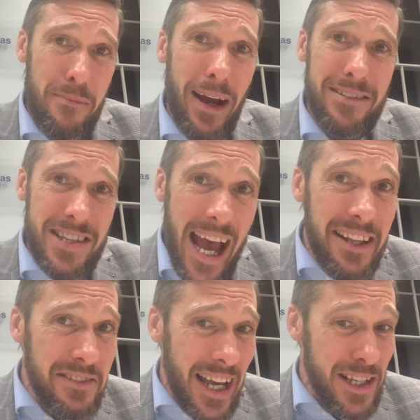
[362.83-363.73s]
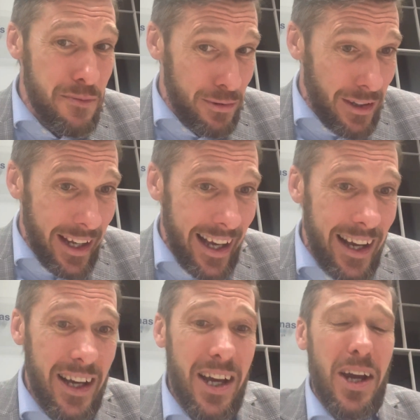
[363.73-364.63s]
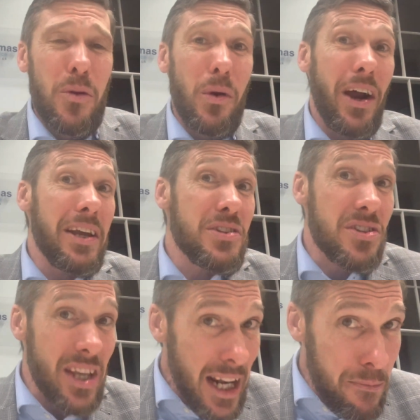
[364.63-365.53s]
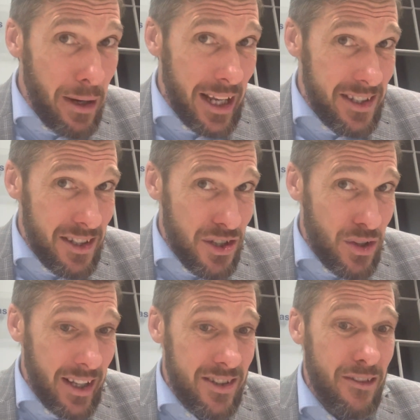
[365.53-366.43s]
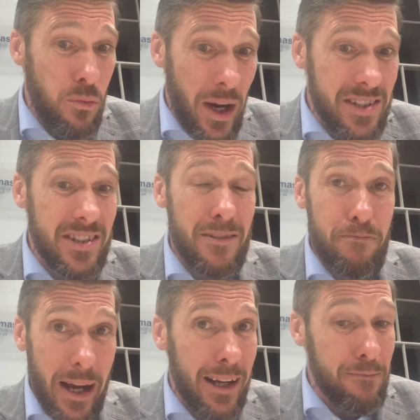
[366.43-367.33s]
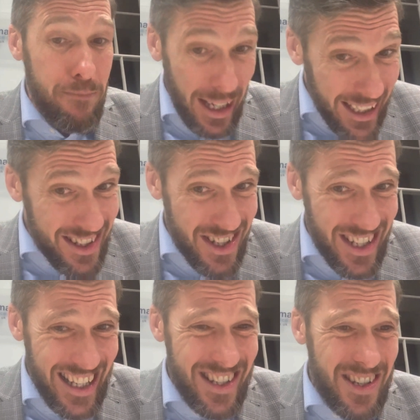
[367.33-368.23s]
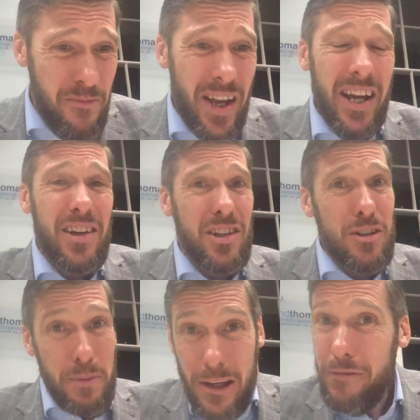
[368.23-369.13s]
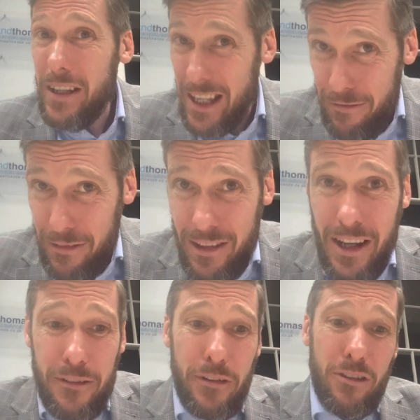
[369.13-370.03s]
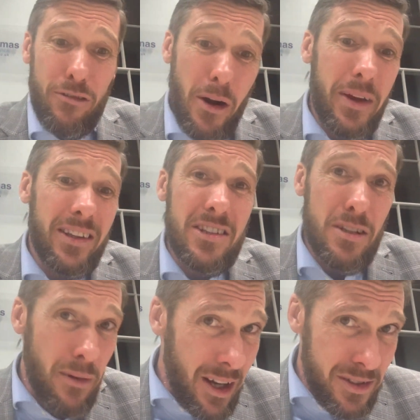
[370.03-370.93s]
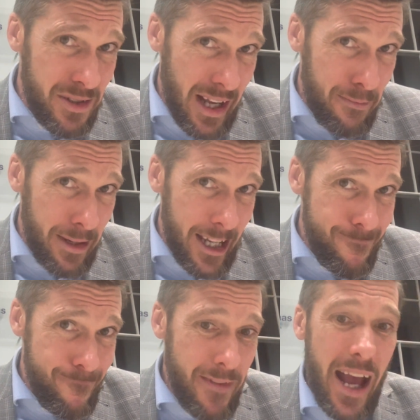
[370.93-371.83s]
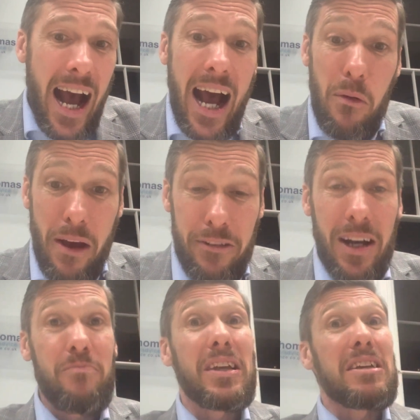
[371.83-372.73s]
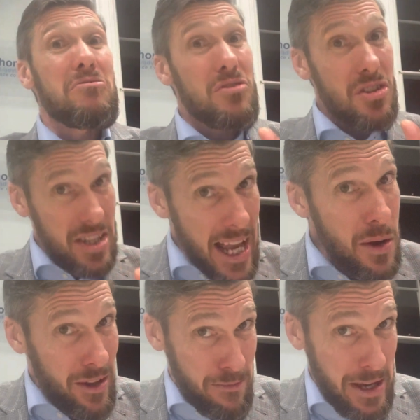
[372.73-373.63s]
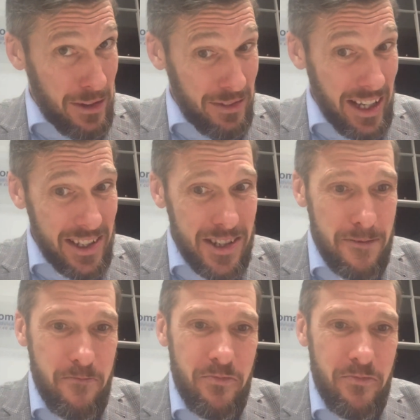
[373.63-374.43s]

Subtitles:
about 10 days prior, where I celebrated the strengths of Western bank balance sheets, you'd be forgiven for throwing the tomatoes at me. However, stay with me on this.